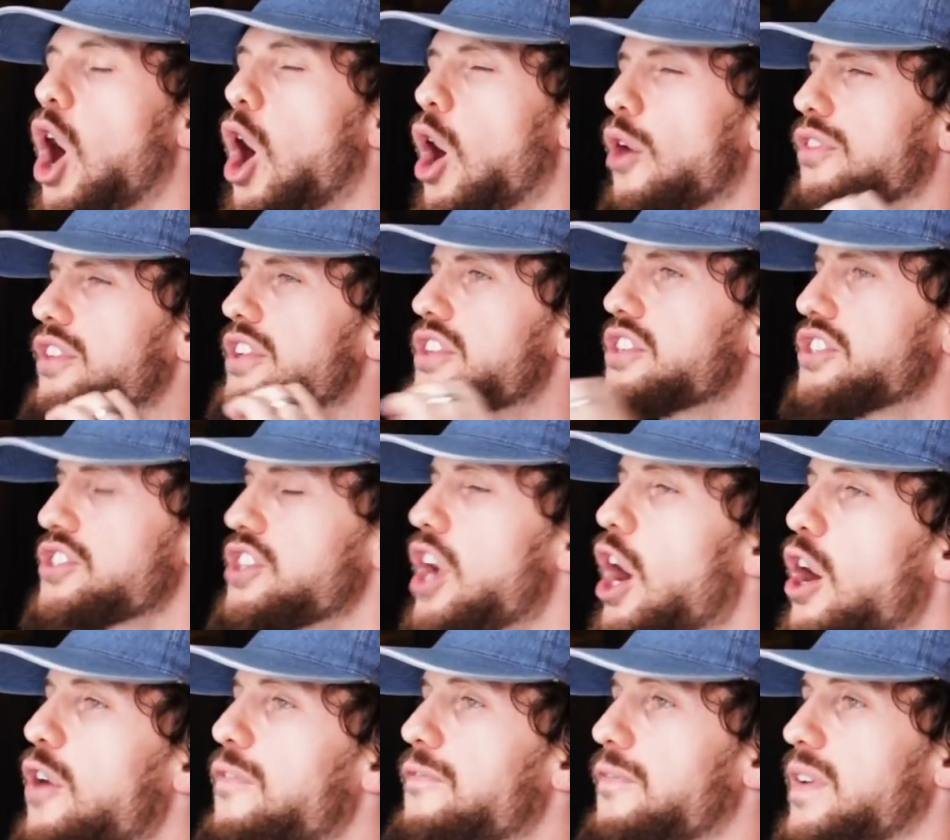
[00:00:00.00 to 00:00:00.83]
On the
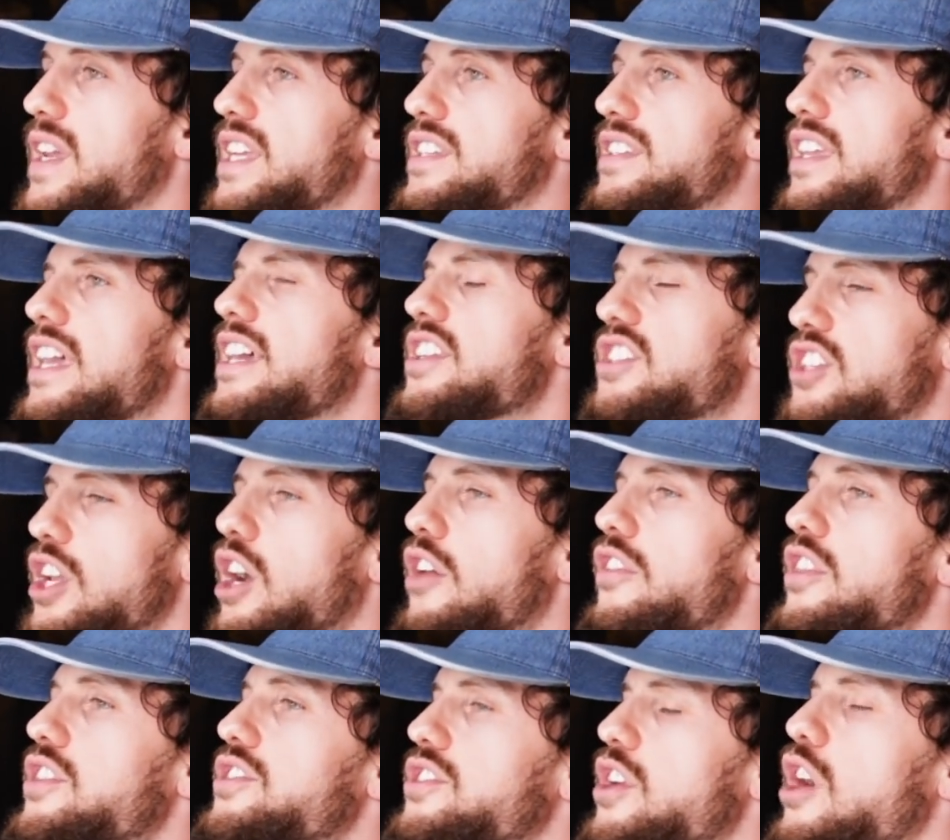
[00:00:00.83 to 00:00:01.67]
surface, see,
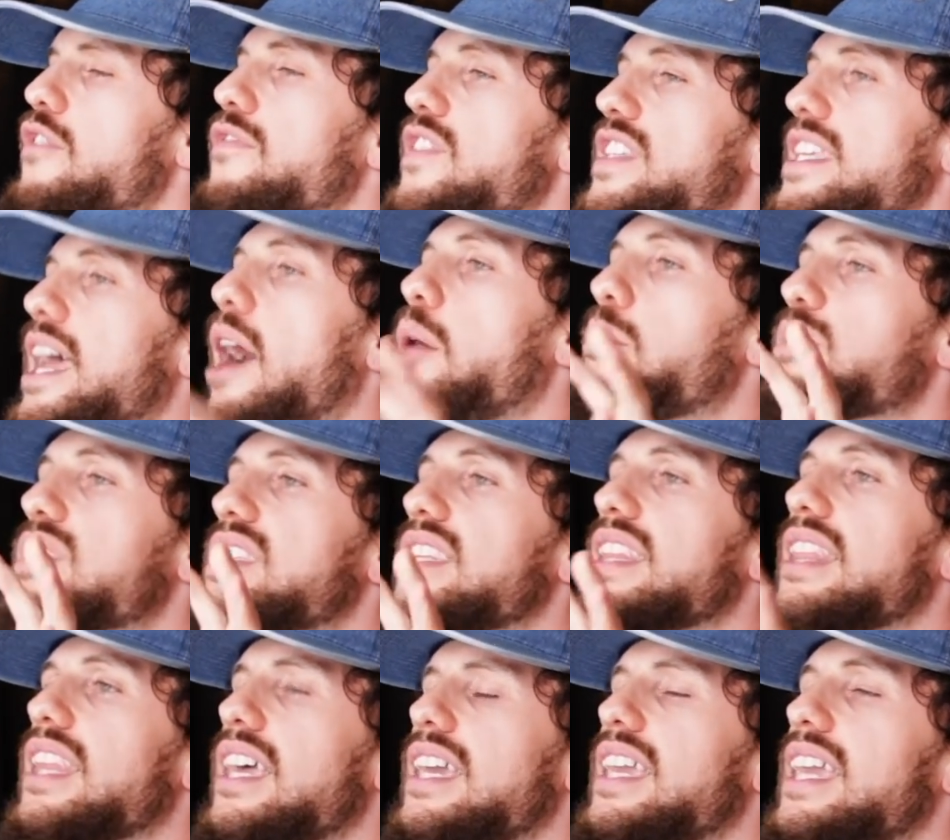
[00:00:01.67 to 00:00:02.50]
on the surface, I
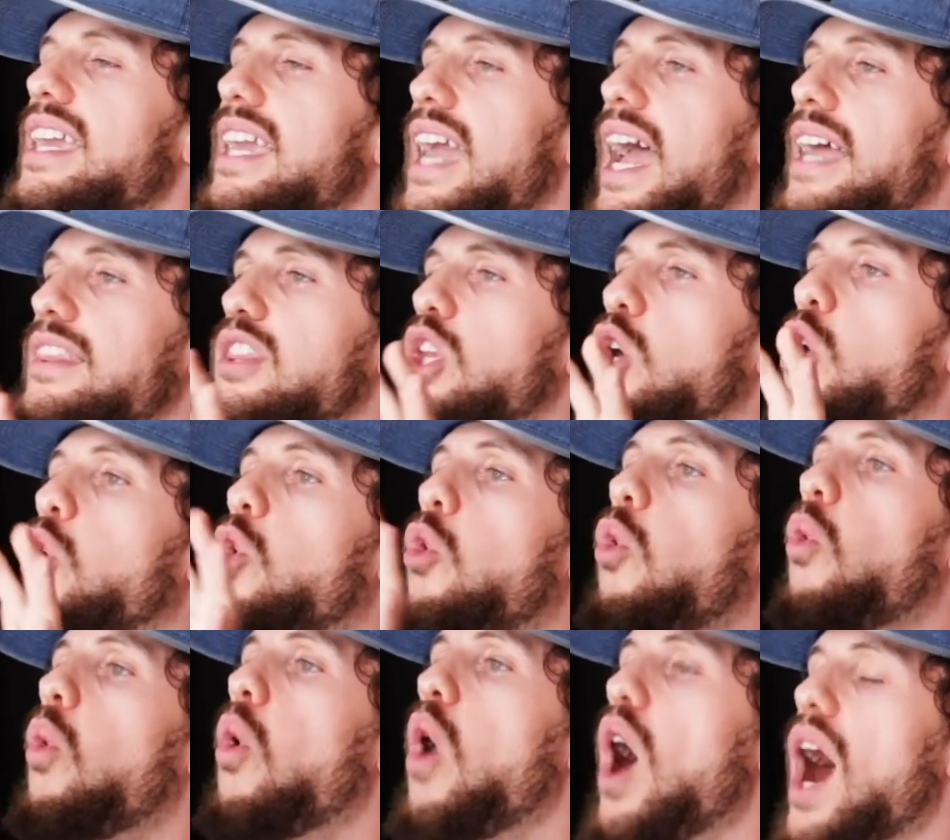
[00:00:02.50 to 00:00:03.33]
was looking at the
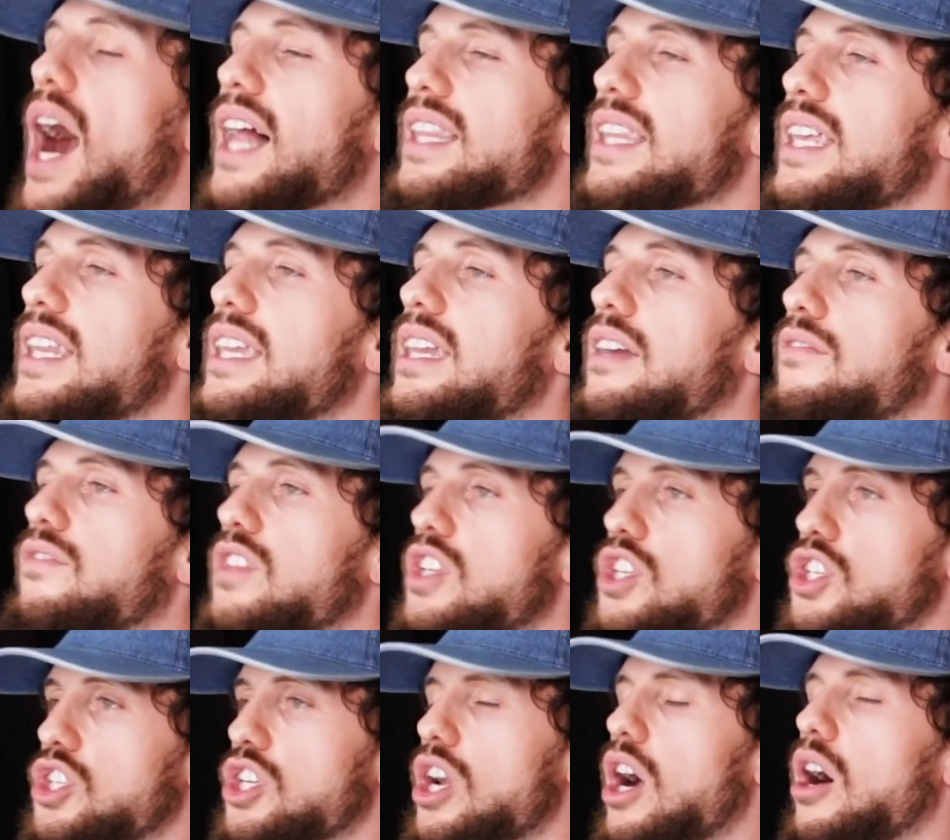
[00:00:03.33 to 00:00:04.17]
quality of
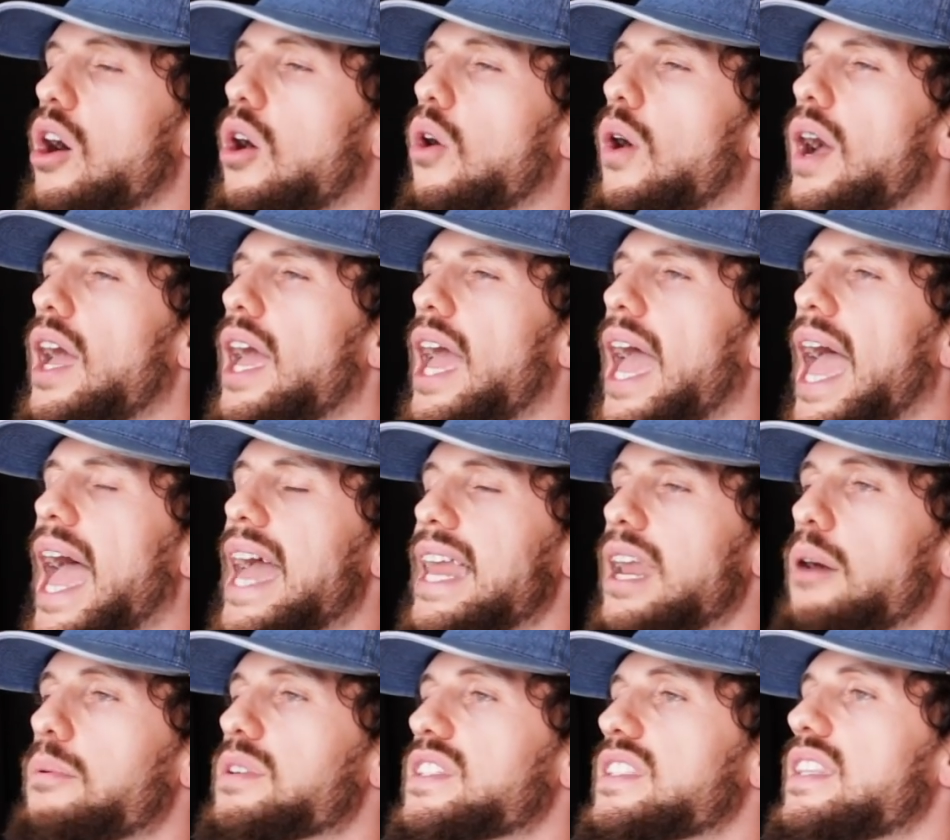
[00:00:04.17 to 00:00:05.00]
the show,
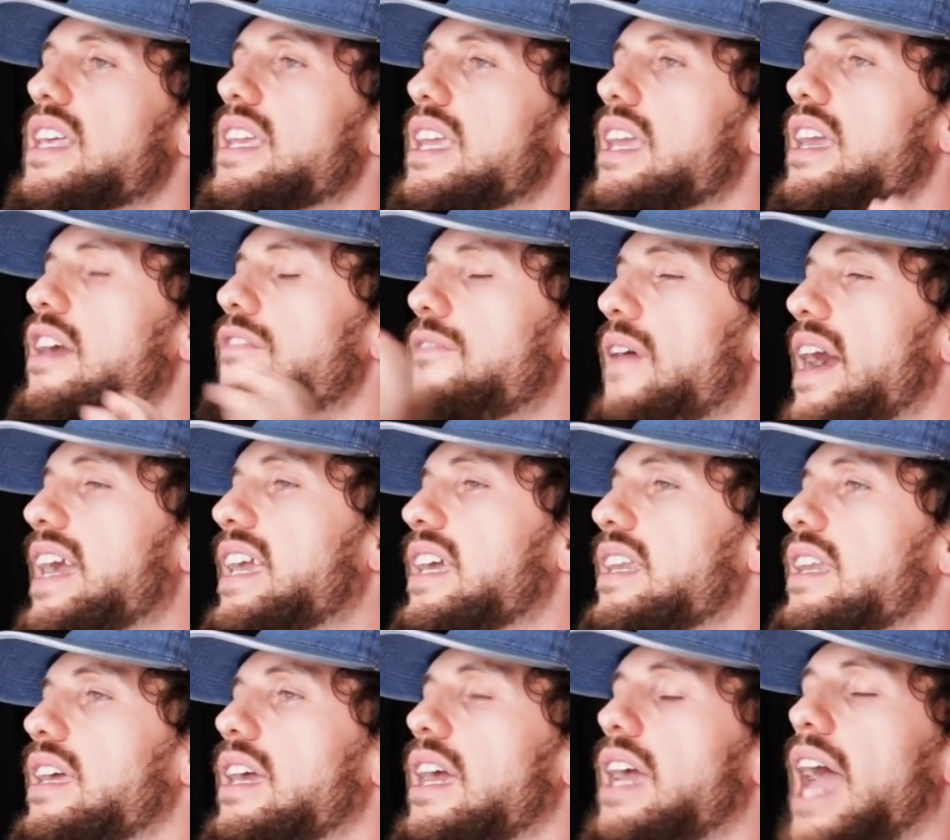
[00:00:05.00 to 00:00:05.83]
and I was thinking if I
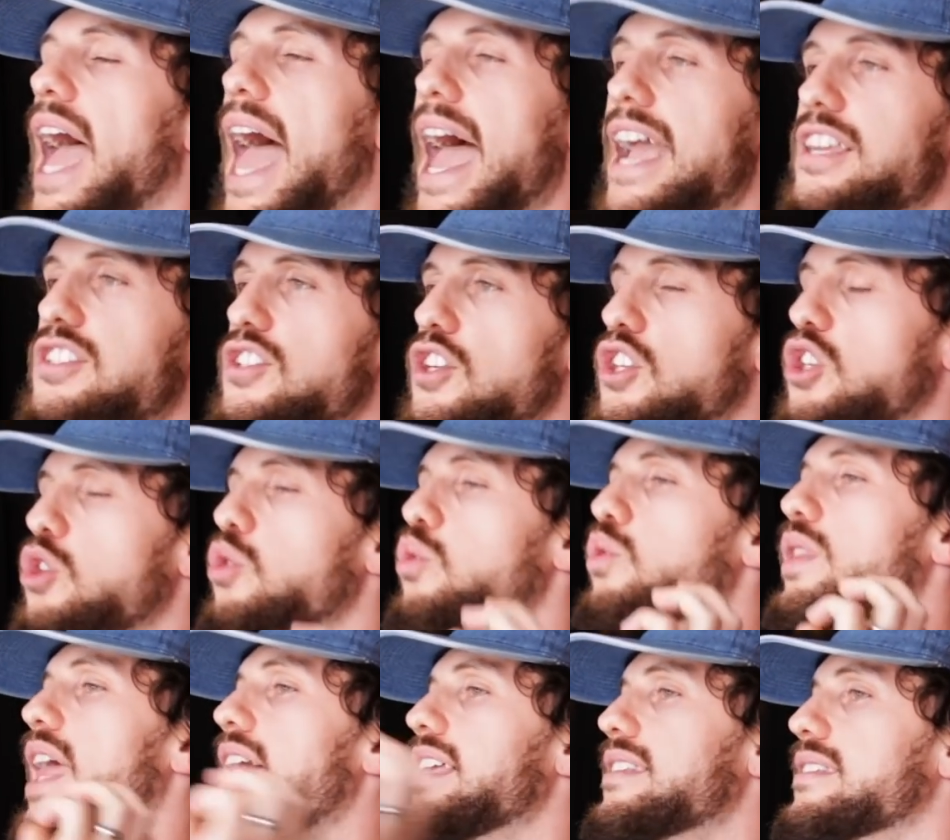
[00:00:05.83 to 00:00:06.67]
can
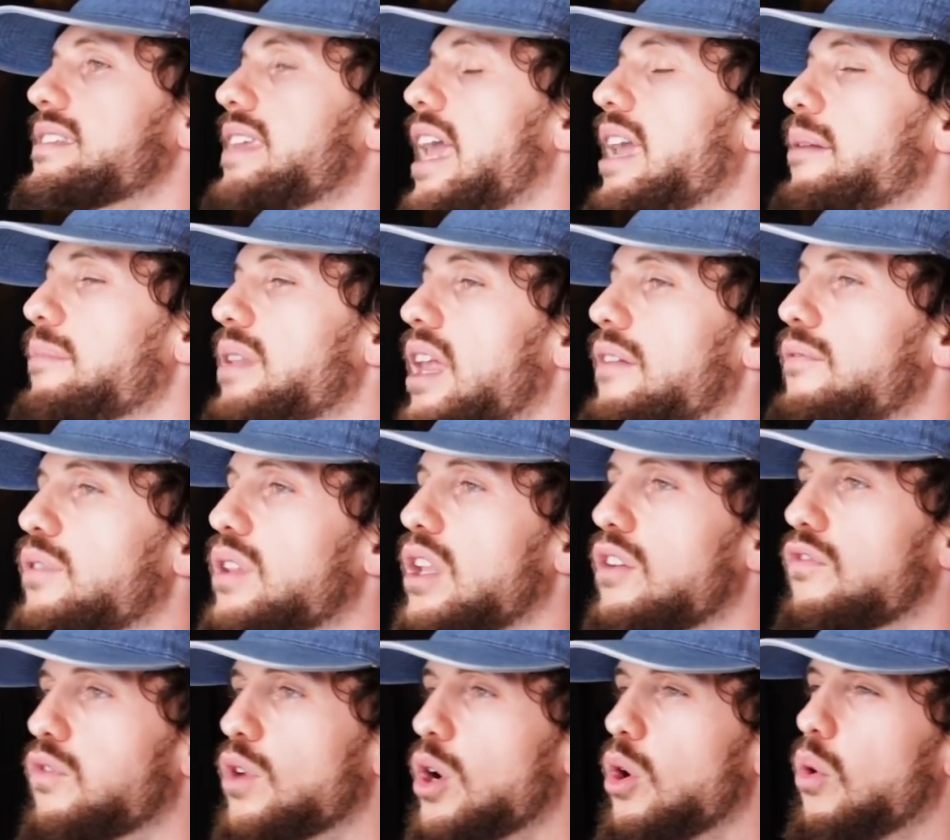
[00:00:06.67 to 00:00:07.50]
execute that same
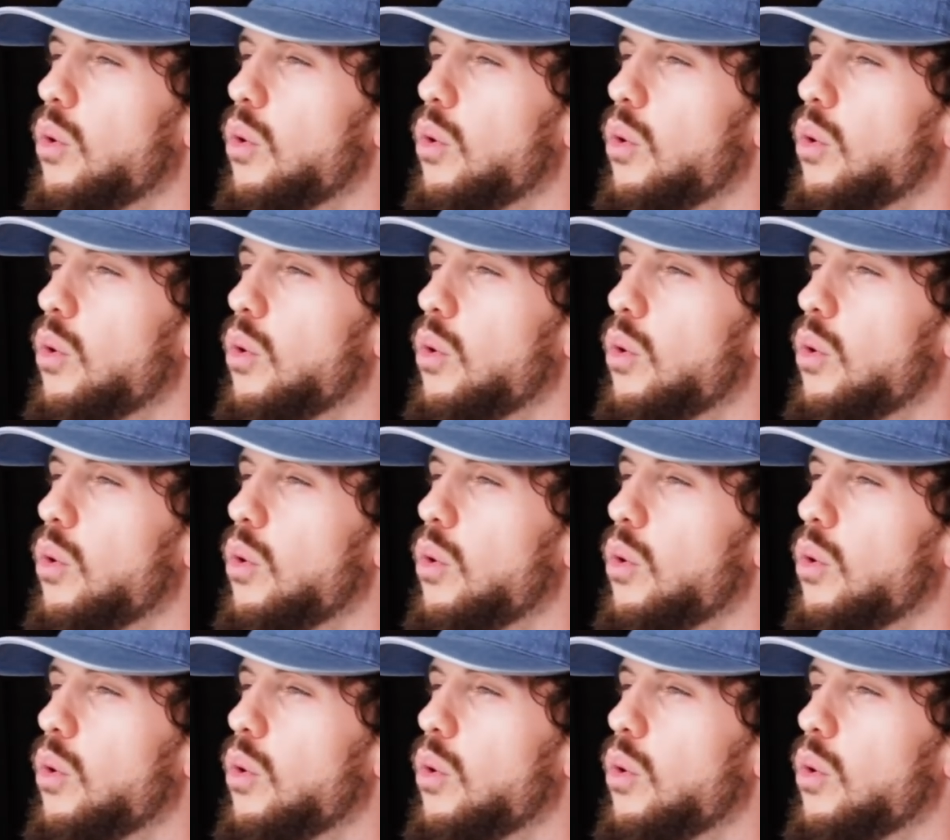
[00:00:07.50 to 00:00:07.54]
level of